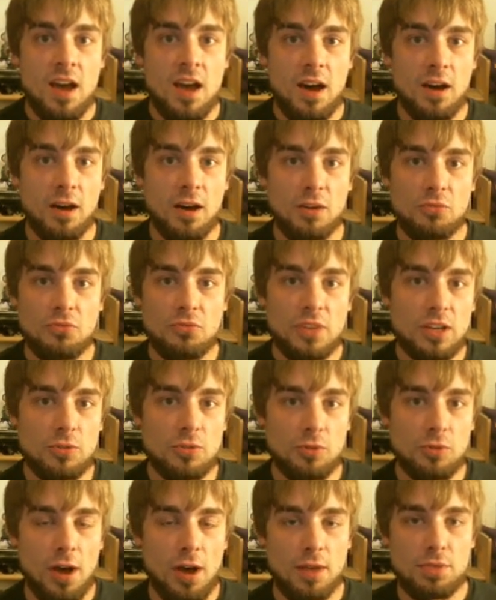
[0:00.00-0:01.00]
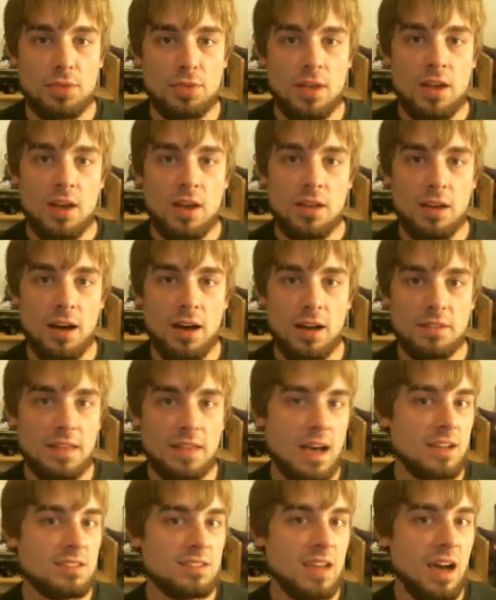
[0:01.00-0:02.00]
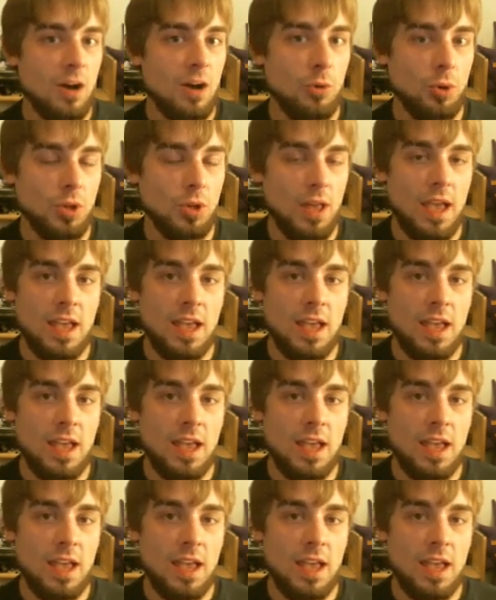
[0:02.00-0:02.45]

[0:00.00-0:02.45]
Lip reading: Vigoroth, Noctowl,